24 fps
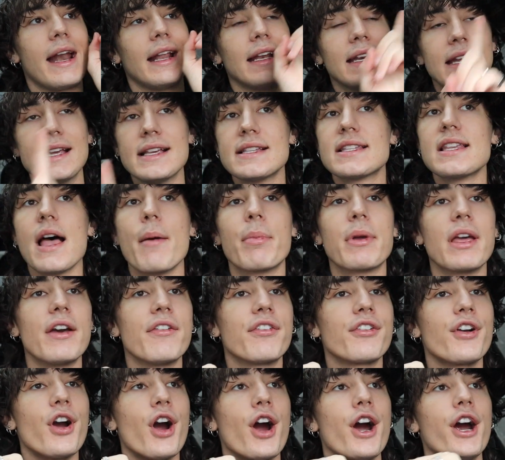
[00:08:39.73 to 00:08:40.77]
had an Aesop
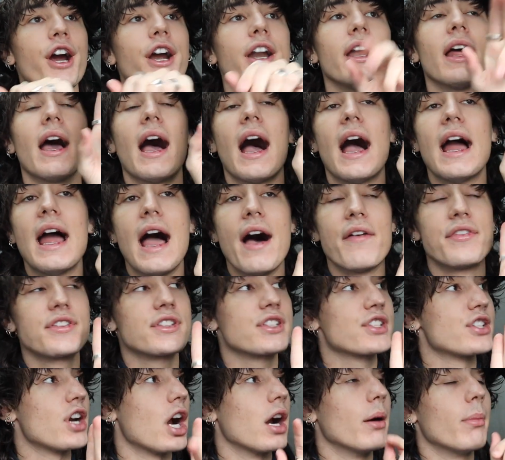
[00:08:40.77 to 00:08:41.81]
gift card. I have
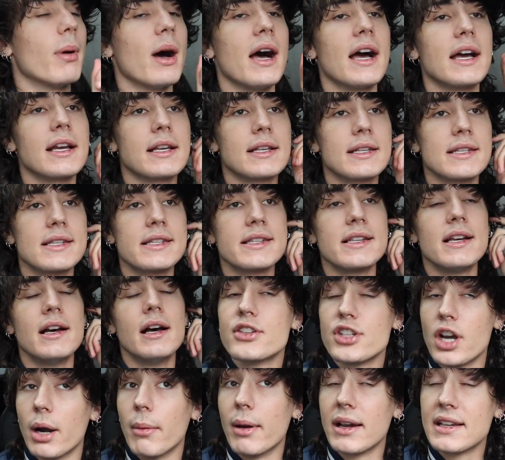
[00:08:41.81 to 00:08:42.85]

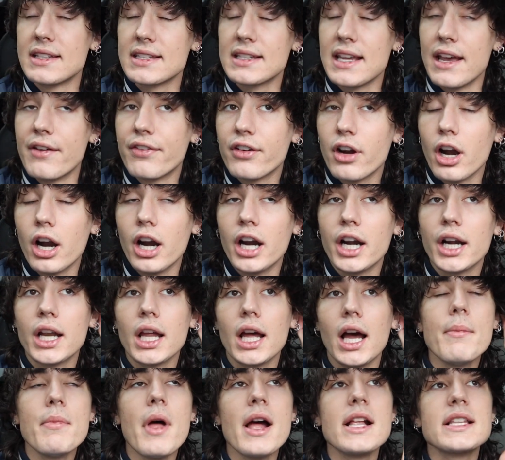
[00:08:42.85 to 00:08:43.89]
Starbucks gift card.
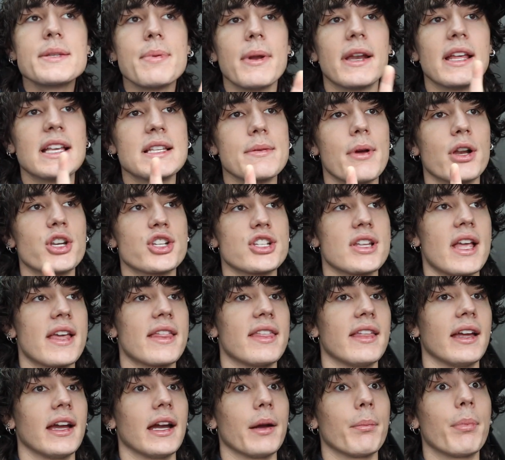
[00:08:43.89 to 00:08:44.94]
I'm not spending as much as I
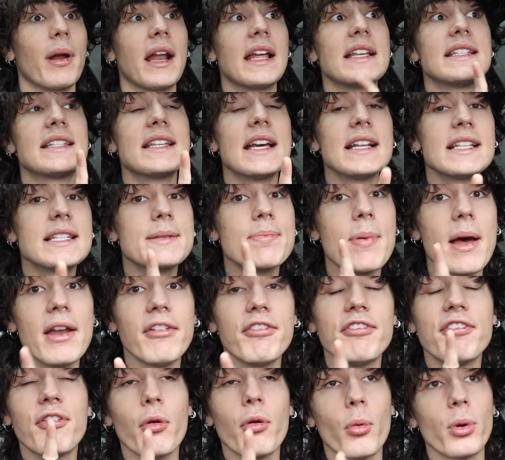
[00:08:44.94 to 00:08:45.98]
think, but I did spend
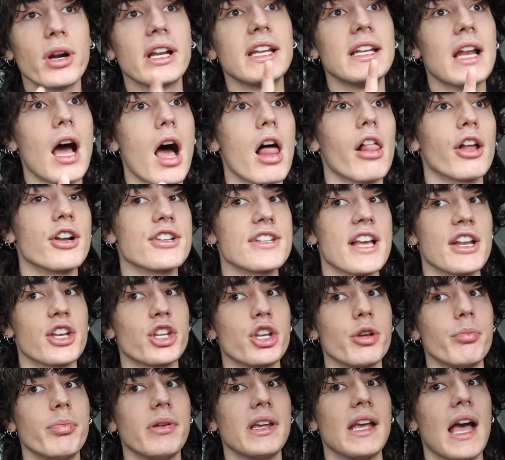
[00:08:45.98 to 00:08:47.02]
$40
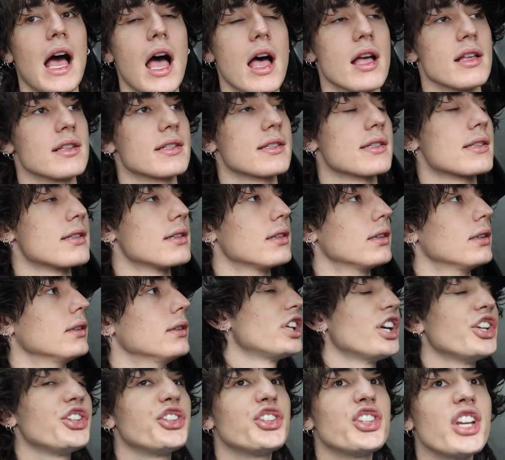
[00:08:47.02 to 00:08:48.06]
at UPS
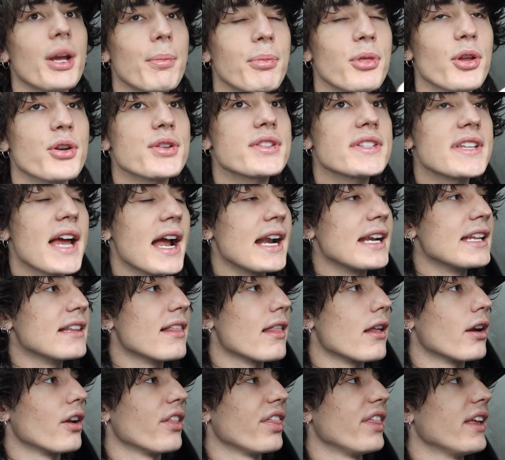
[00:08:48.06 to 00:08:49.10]
to ship those tiny
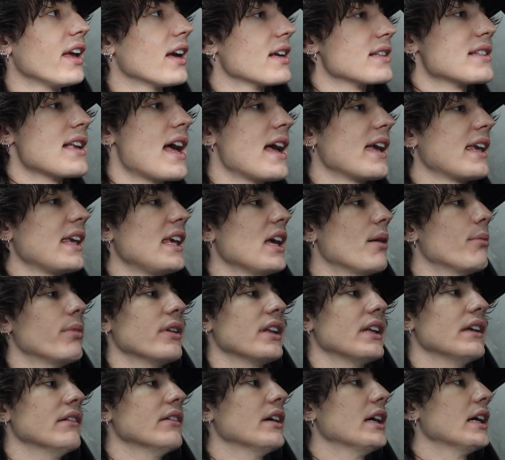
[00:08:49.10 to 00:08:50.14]
little things. I can't
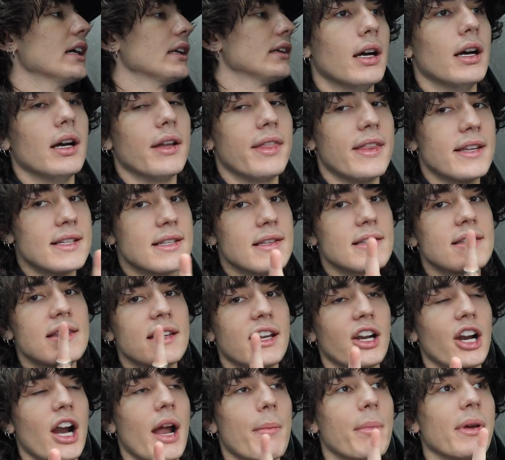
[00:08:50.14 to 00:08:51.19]
believe it. This is the
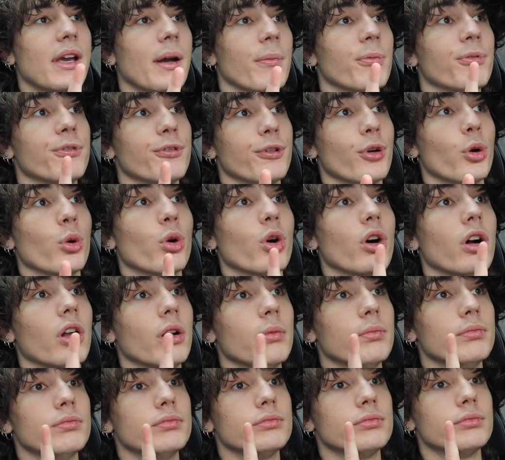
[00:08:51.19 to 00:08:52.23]
year I become frugal.
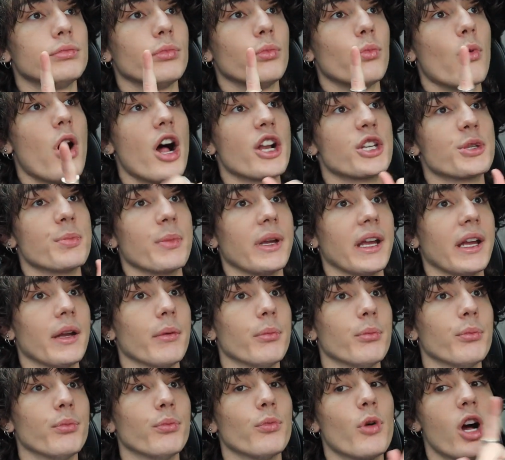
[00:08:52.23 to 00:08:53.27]
Watch me.
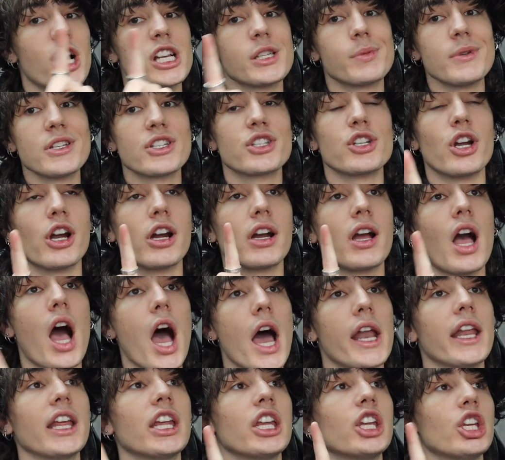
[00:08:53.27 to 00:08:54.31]
Watch me start
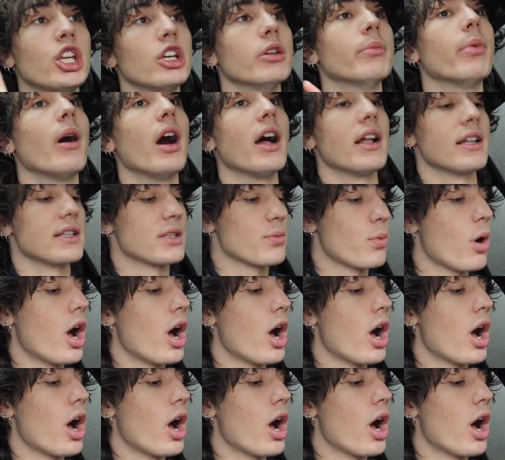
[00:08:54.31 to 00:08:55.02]
cutting coupons.